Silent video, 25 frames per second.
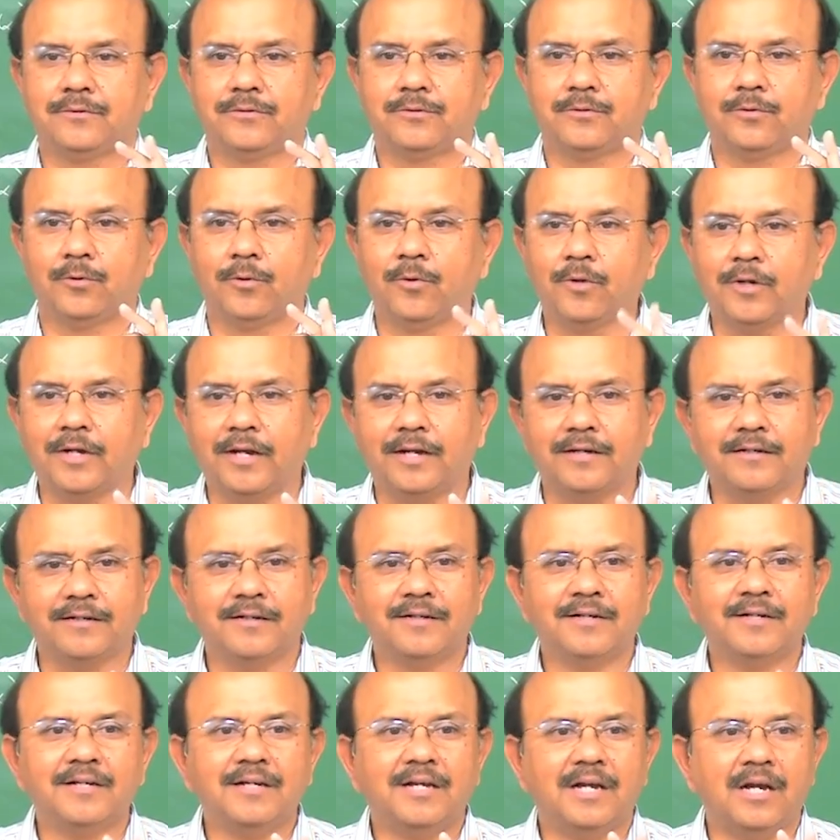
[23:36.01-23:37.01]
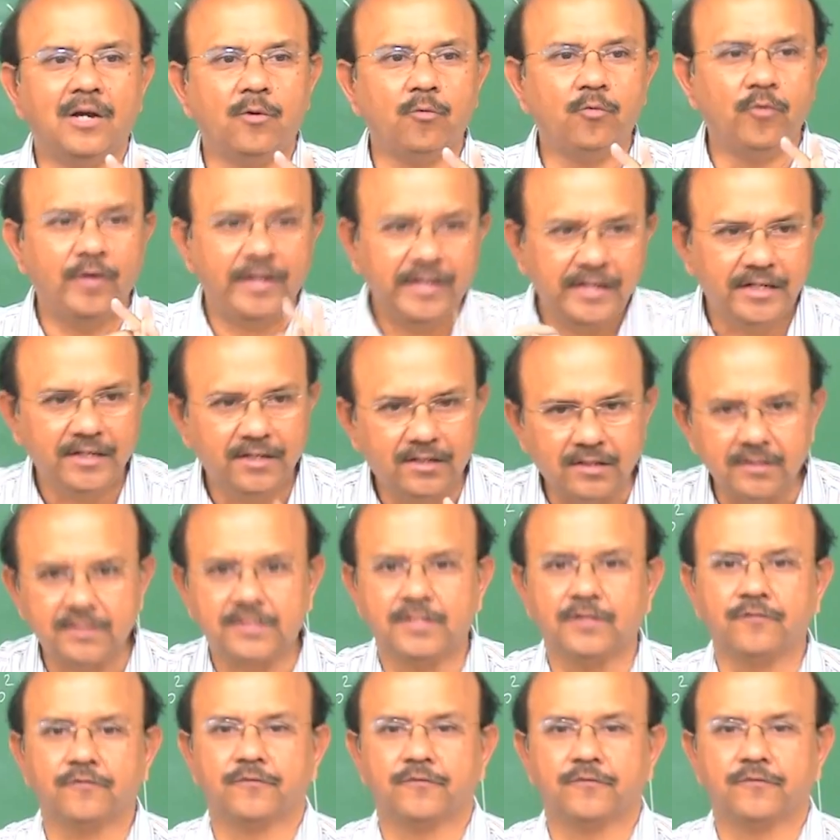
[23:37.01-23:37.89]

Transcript: to look at a very interesting